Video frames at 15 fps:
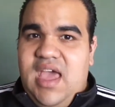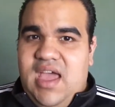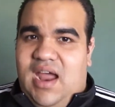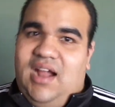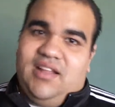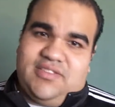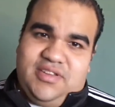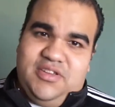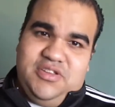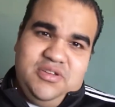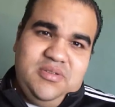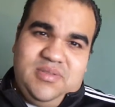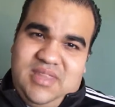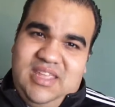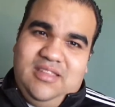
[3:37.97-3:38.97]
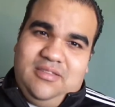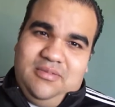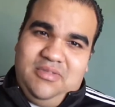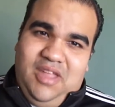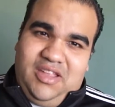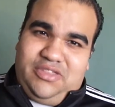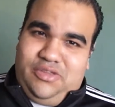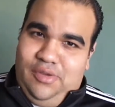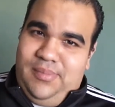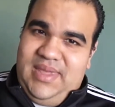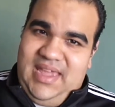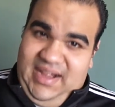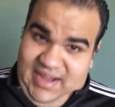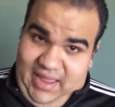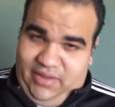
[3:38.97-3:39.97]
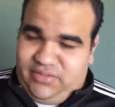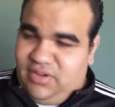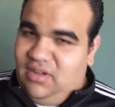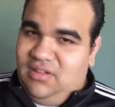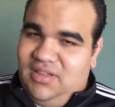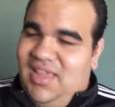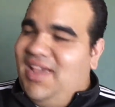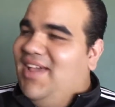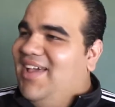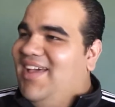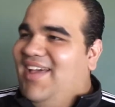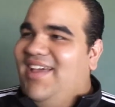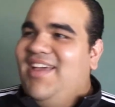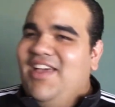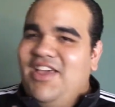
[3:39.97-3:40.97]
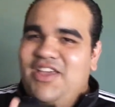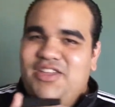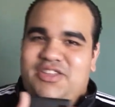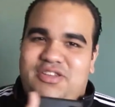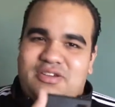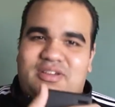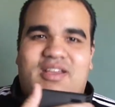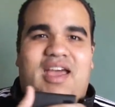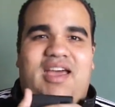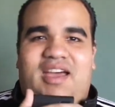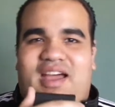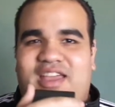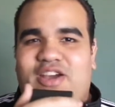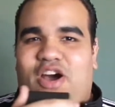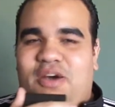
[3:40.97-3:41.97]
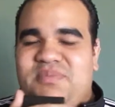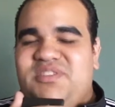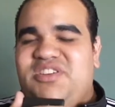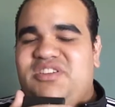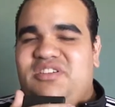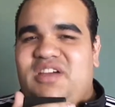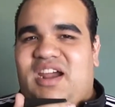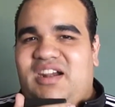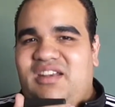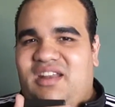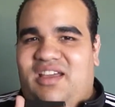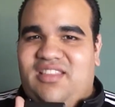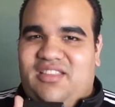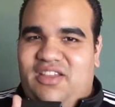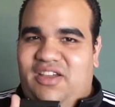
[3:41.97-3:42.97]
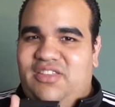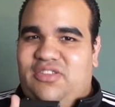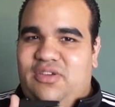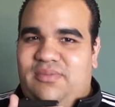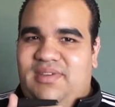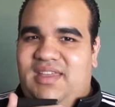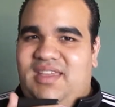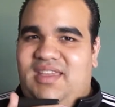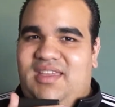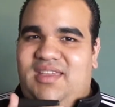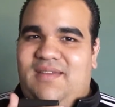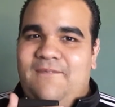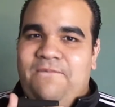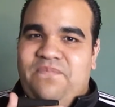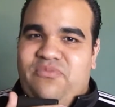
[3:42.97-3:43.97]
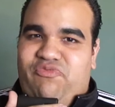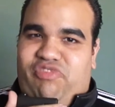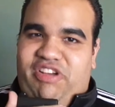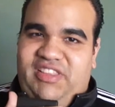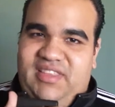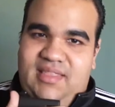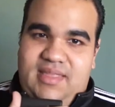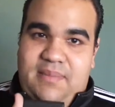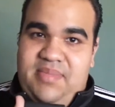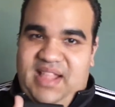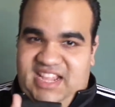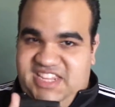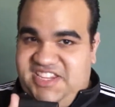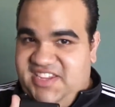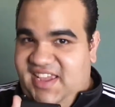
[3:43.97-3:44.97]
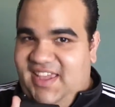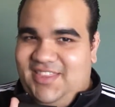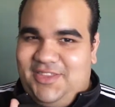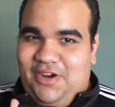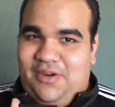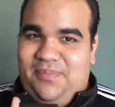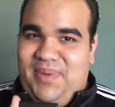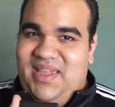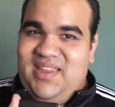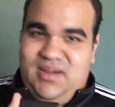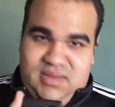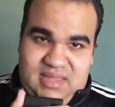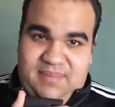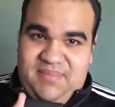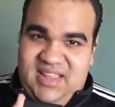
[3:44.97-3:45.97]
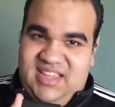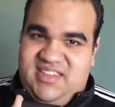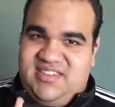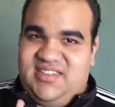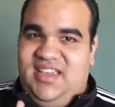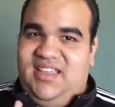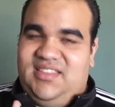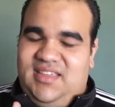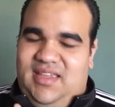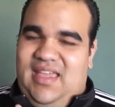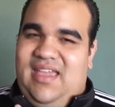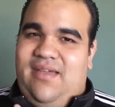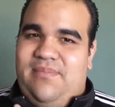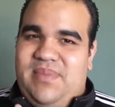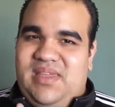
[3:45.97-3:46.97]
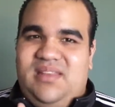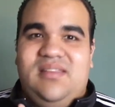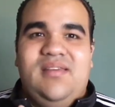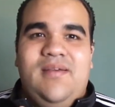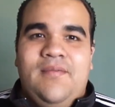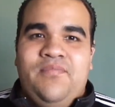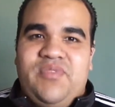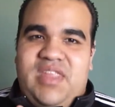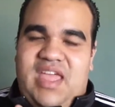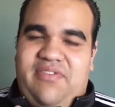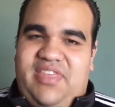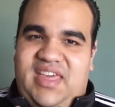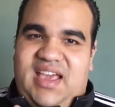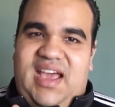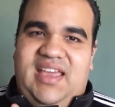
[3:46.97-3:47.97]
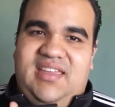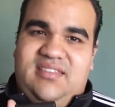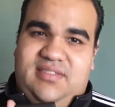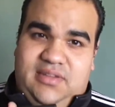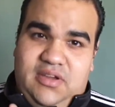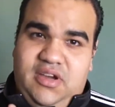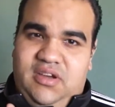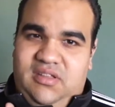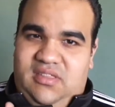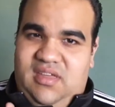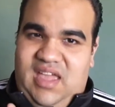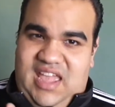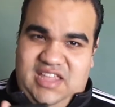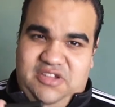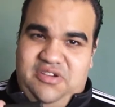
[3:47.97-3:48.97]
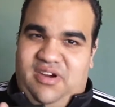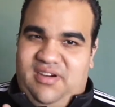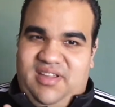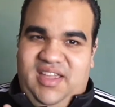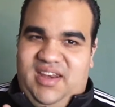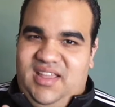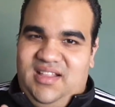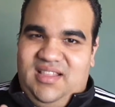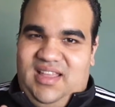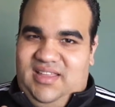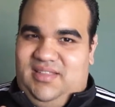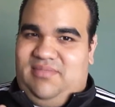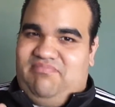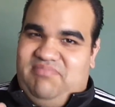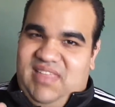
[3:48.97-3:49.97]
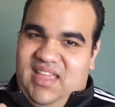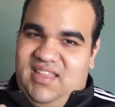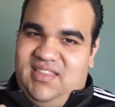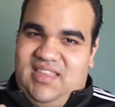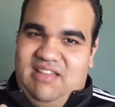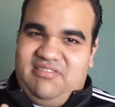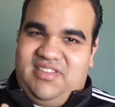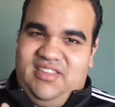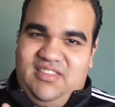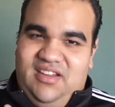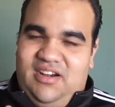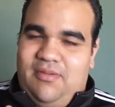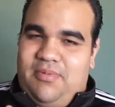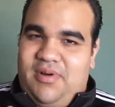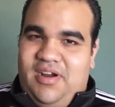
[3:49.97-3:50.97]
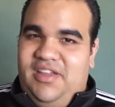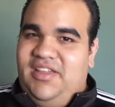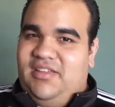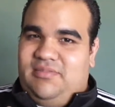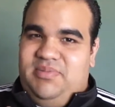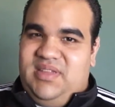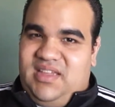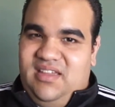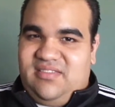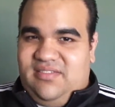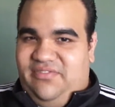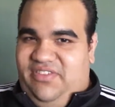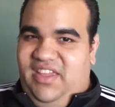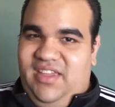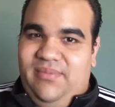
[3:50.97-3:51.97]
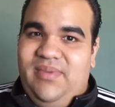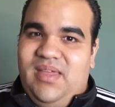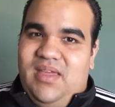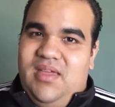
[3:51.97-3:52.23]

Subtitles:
Also, you need not to be an asshole. I hope you are not going to be treating them like shit or paying them like shit. I mean, if the guy is good and you are getting like $10,000 projects because of him,